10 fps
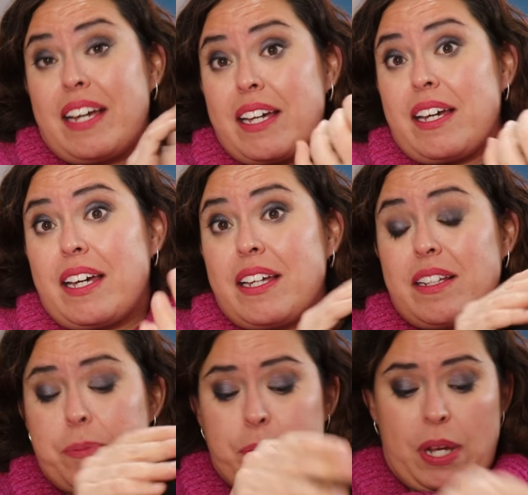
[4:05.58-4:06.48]
it,
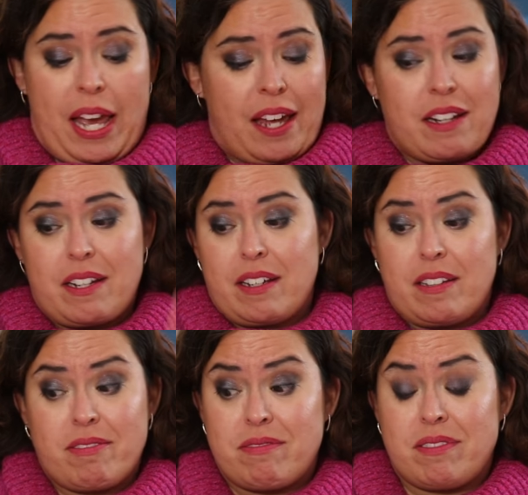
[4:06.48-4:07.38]
it and
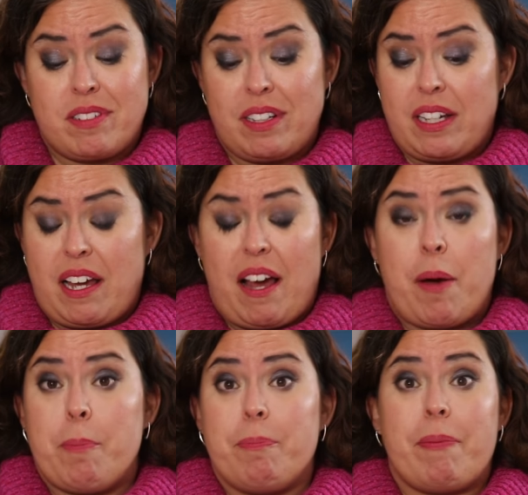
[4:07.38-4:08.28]

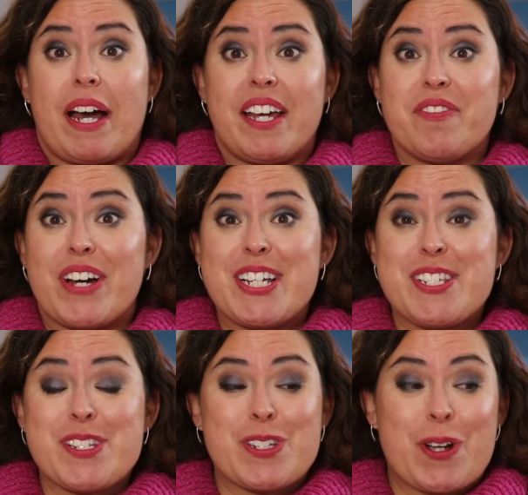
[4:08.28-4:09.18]
my
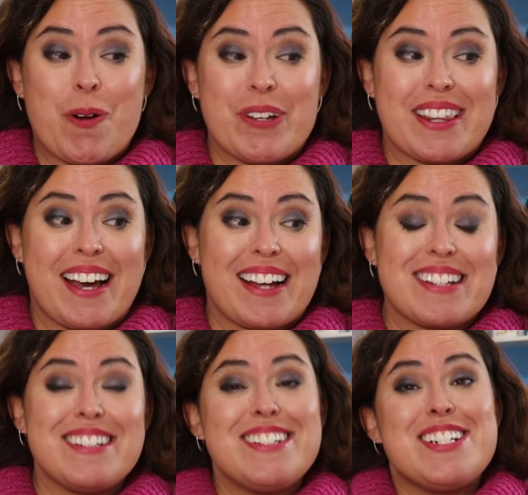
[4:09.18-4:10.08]
advice is to go with
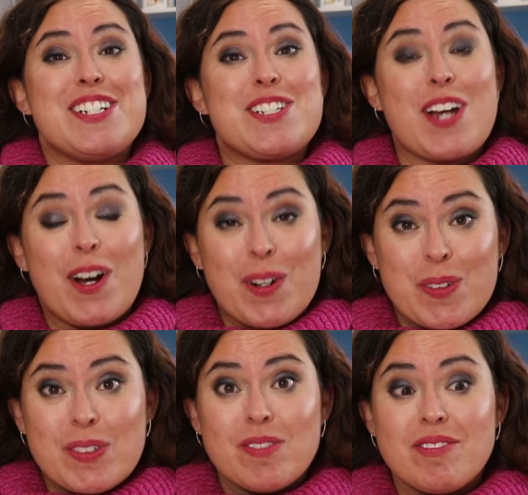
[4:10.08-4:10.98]
that.
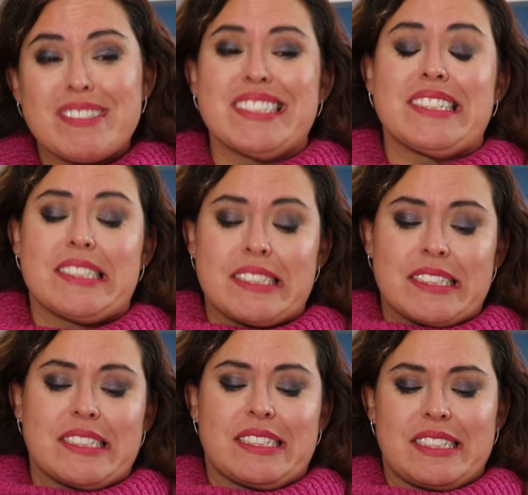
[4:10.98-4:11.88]
So,
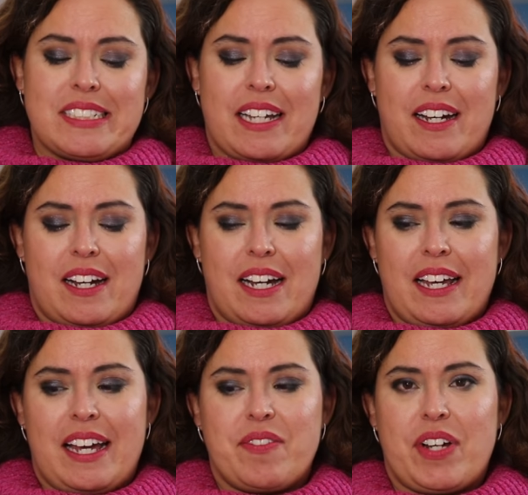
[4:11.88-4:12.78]
yeah, I
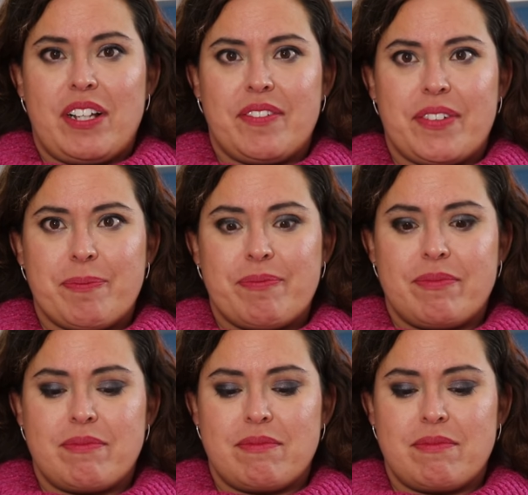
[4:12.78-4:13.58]
have all of them.